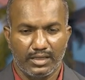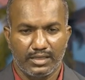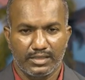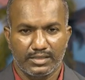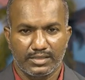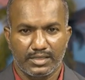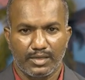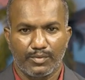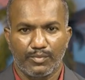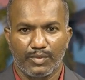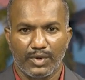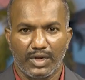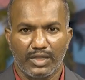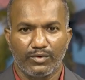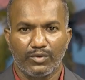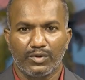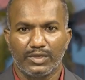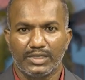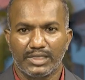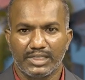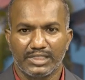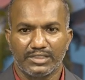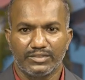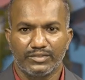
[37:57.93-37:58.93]
supply
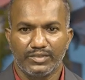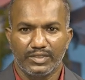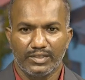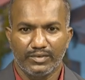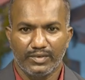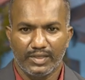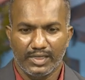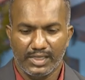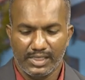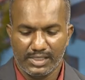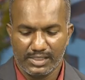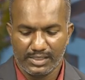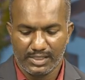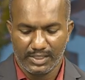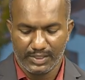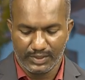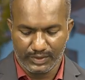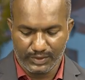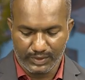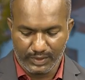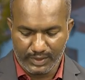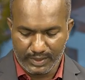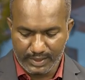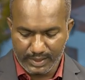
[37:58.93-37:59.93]
voltage V1 is
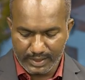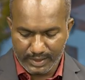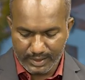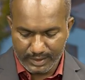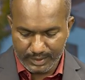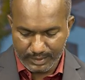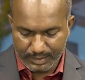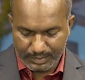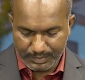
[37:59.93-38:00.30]
sinusoidal.